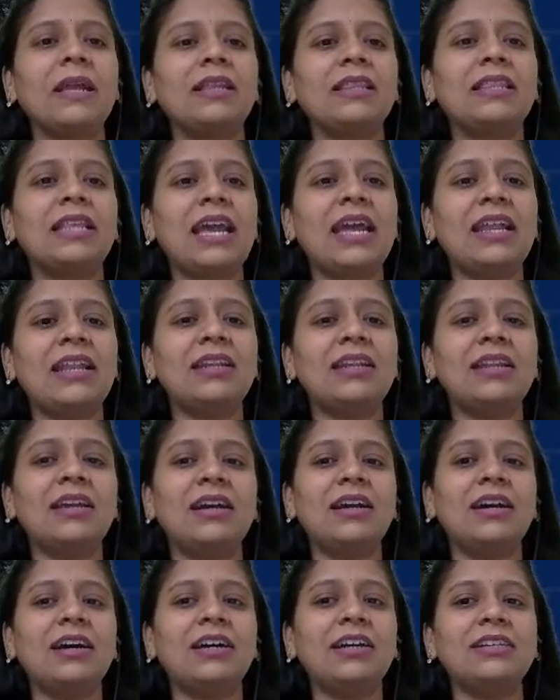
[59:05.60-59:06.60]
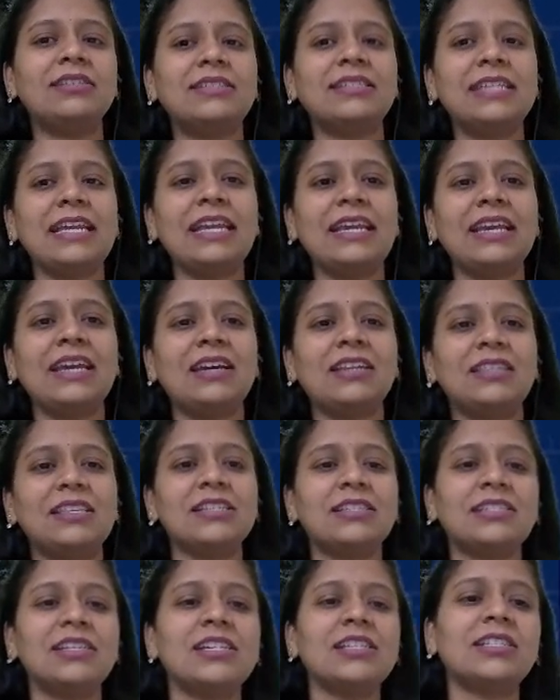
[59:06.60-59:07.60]
Then see here,
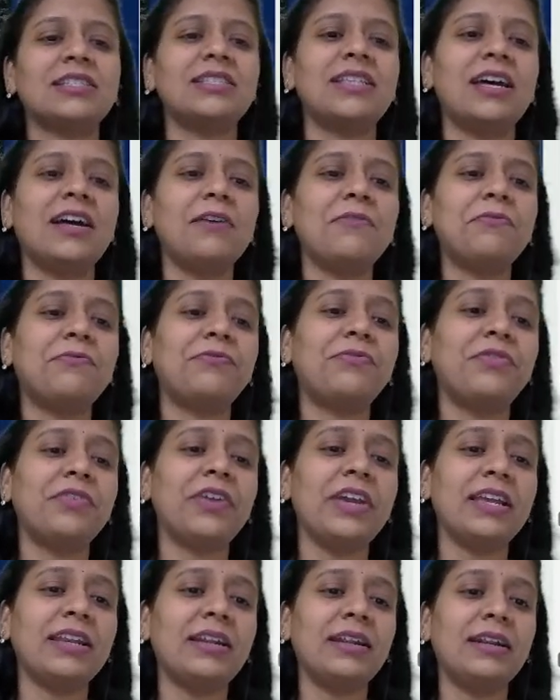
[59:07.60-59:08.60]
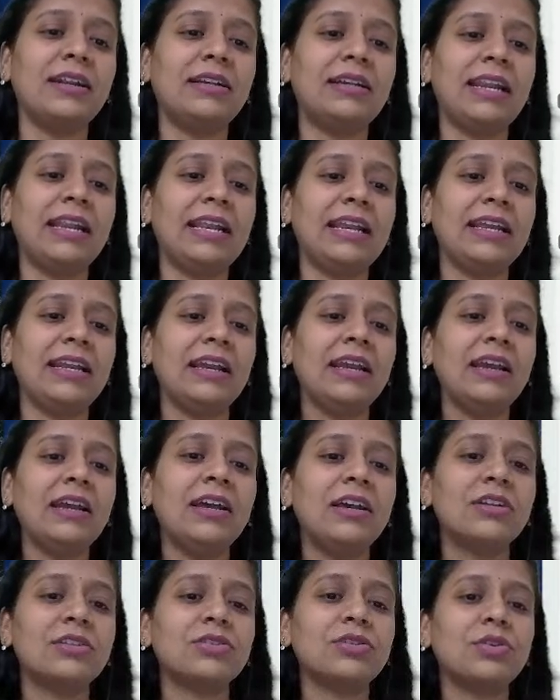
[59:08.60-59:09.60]
this is the fir tree.
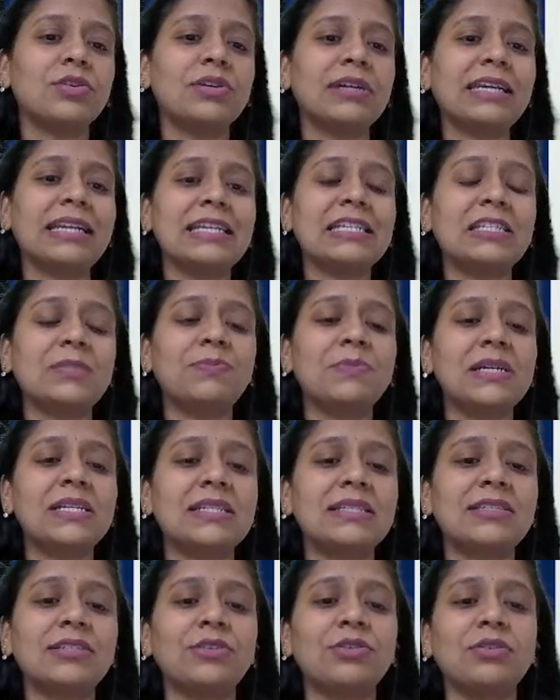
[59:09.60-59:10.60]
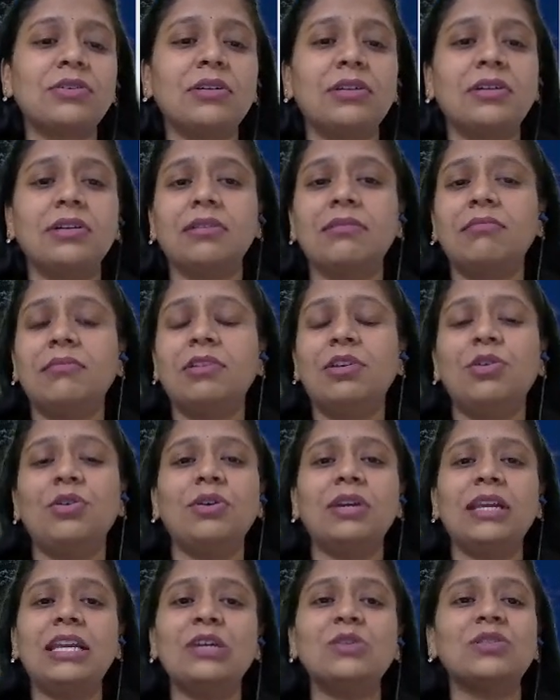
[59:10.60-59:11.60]
So Christmas
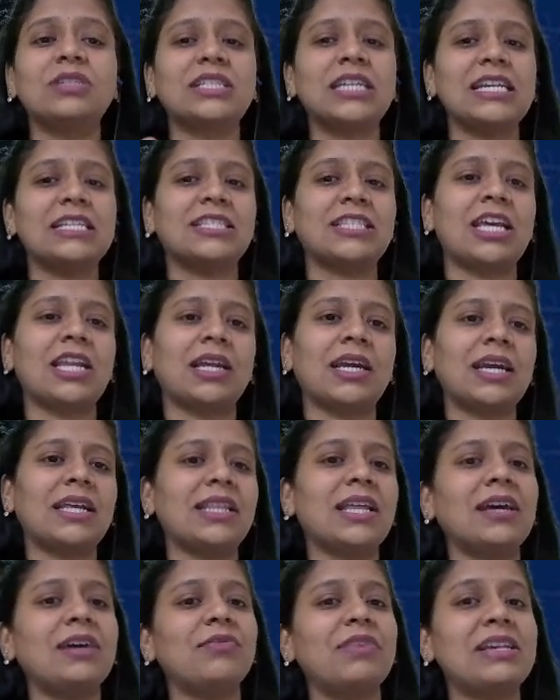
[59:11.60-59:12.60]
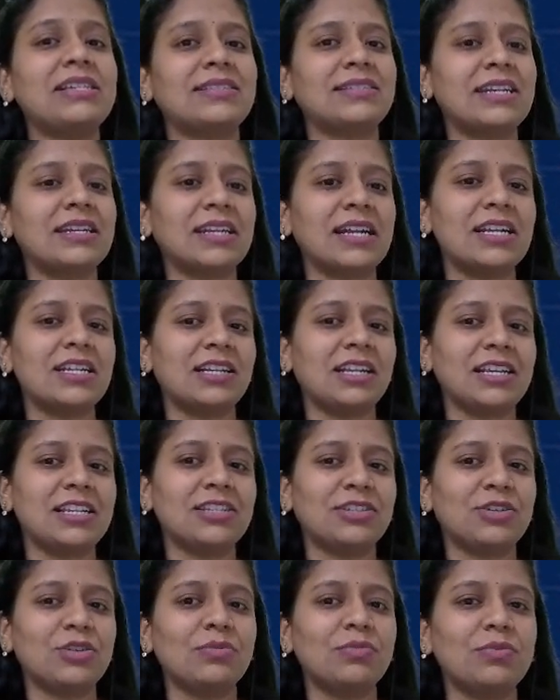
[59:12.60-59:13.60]
lo use chestaru kada western
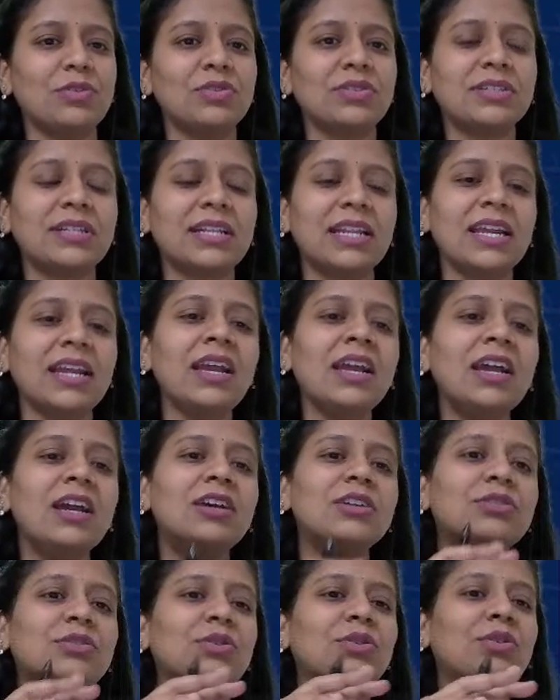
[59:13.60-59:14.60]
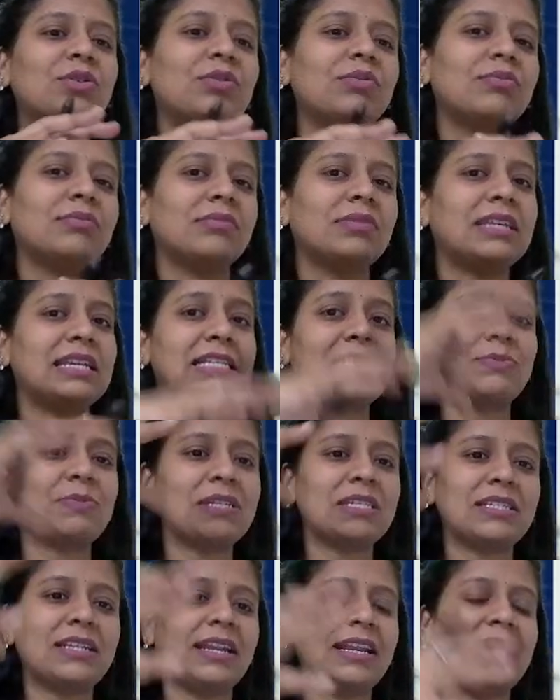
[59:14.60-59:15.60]
countries lo mostly, so
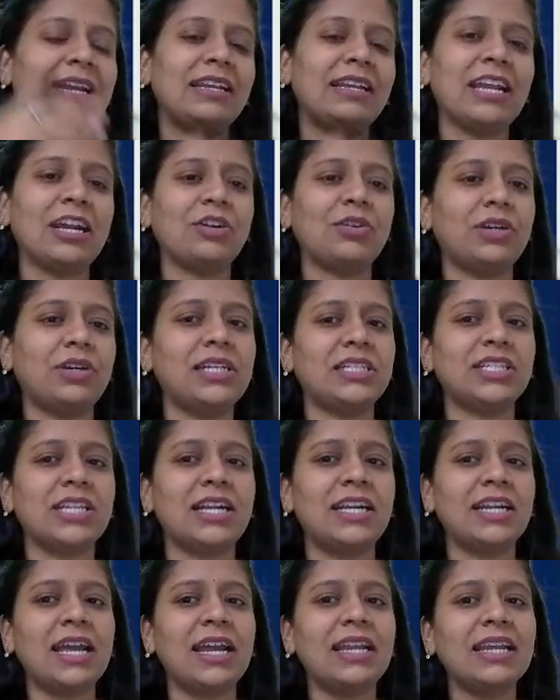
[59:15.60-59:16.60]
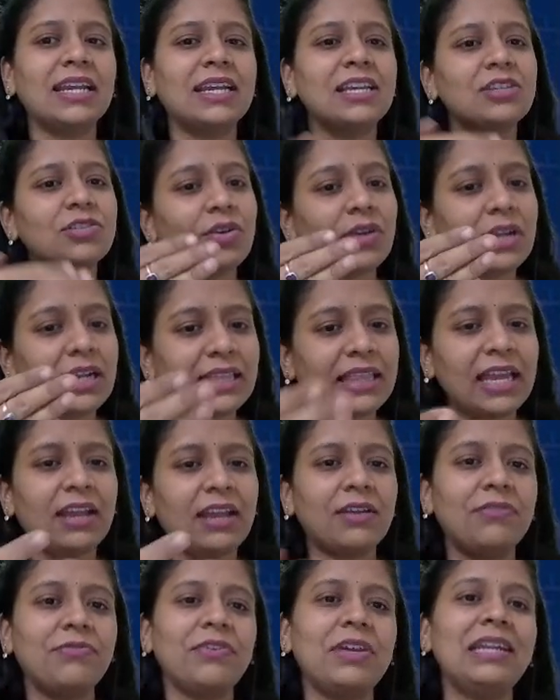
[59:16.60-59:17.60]
Christmas tree decorate cheyadaniki, so
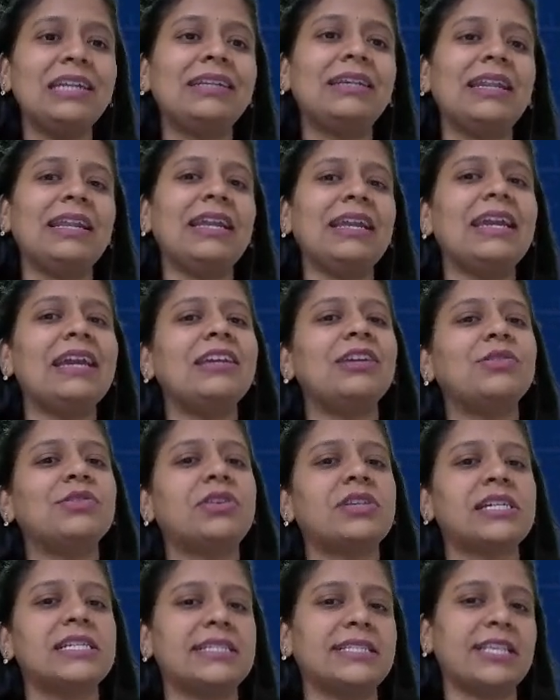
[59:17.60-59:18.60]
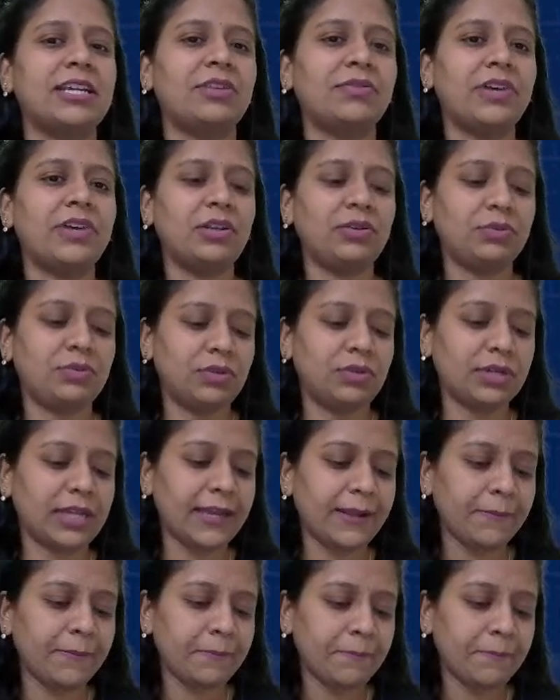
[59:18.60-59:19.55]
ide fir tree e use chestaru vallu. Okay,